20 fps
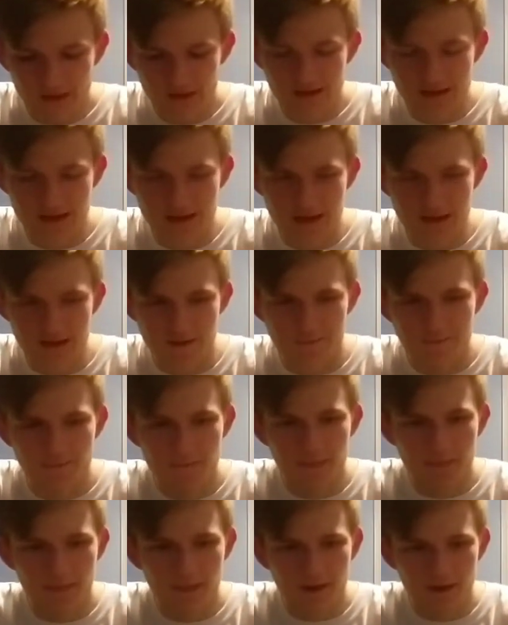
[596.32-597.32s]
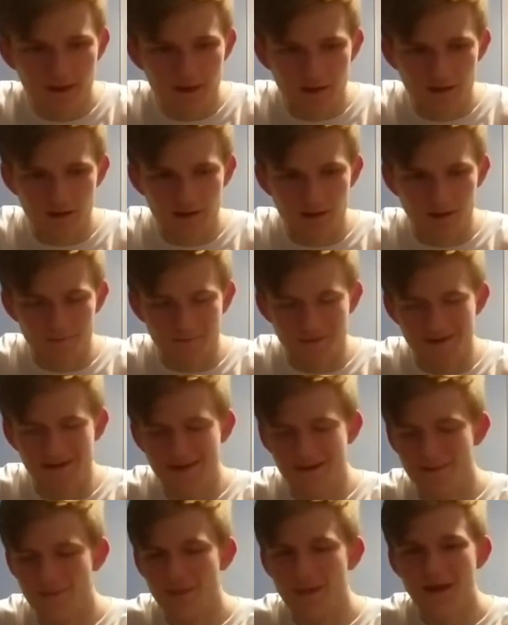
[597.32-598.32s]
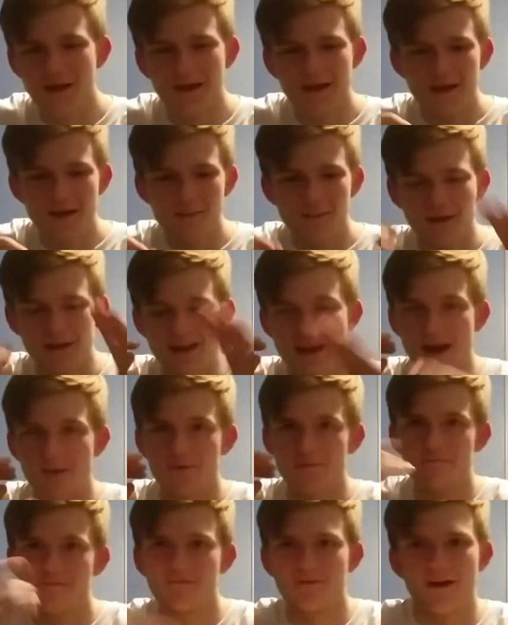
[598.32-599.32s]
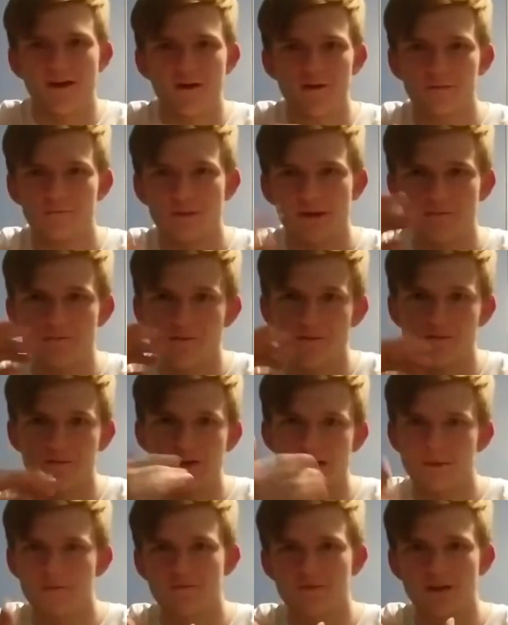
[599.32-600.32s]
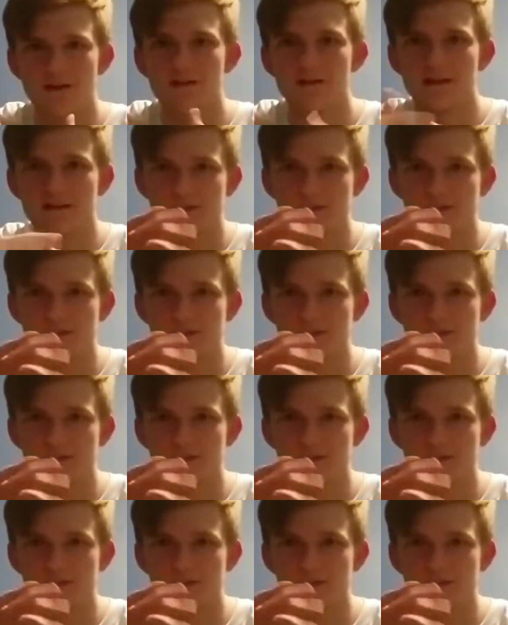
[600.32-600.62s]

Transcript: he, my camera fell. My phone camera fell,